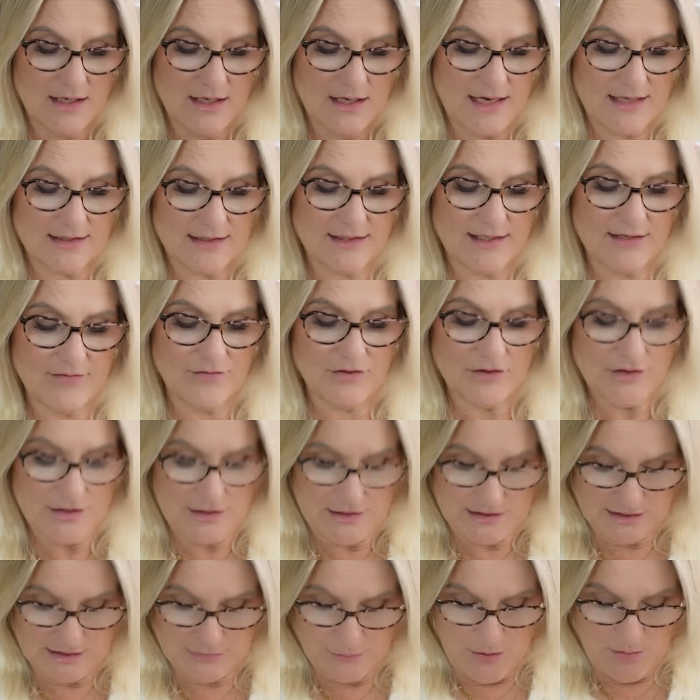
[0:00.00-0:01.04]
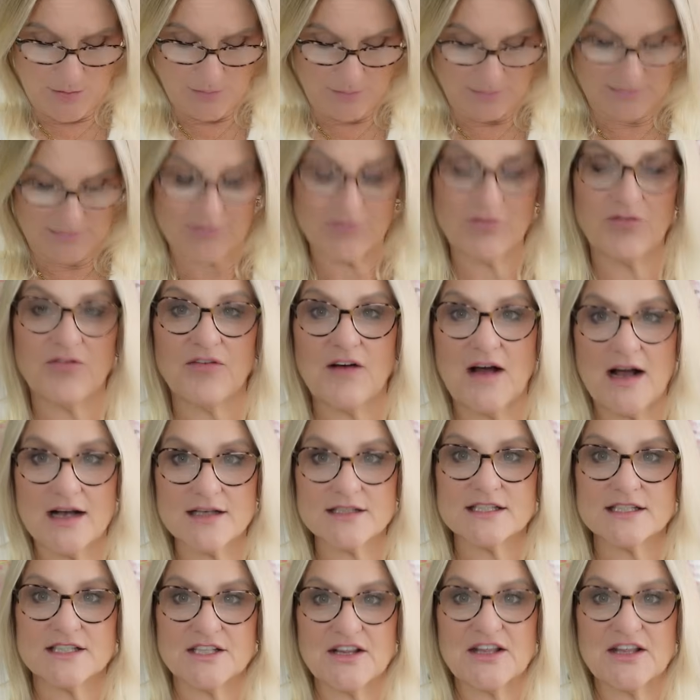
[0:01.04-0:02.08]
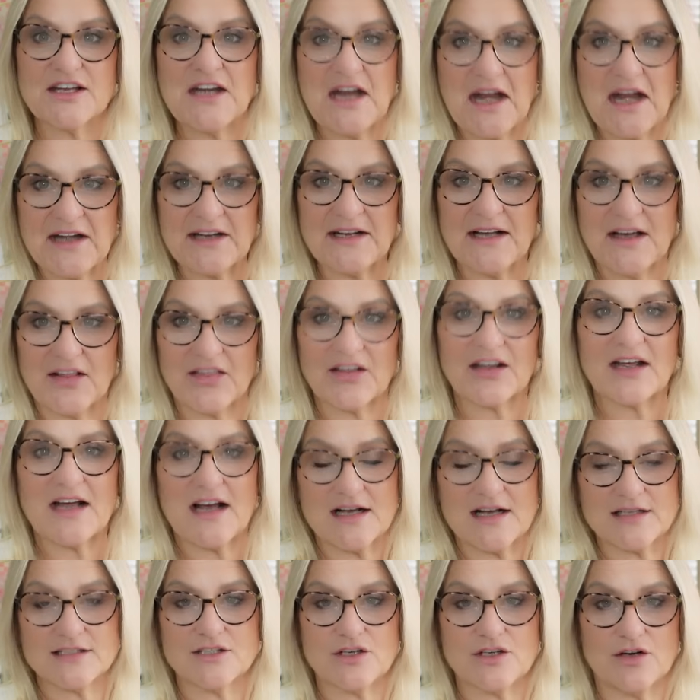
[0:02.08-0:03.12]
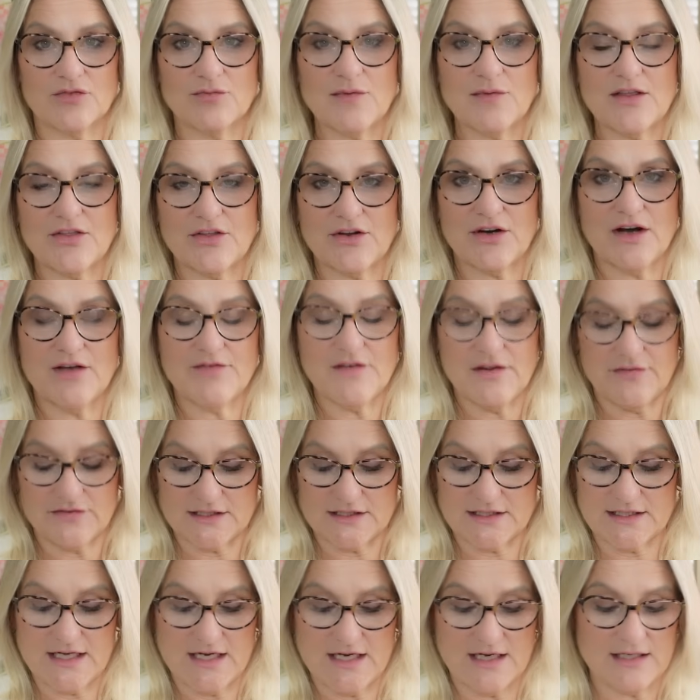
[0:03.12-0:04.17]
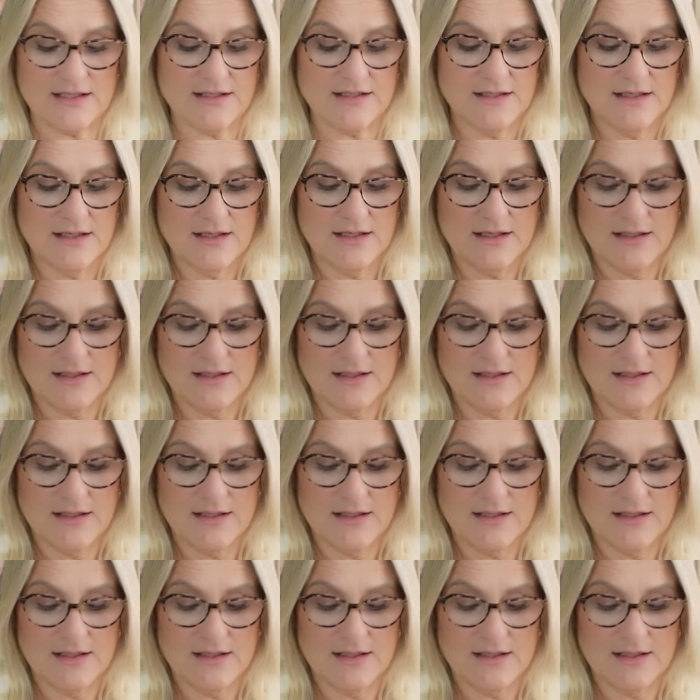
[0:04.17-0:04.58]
And given that it's probably faster than any other cast-off method I've ever seen,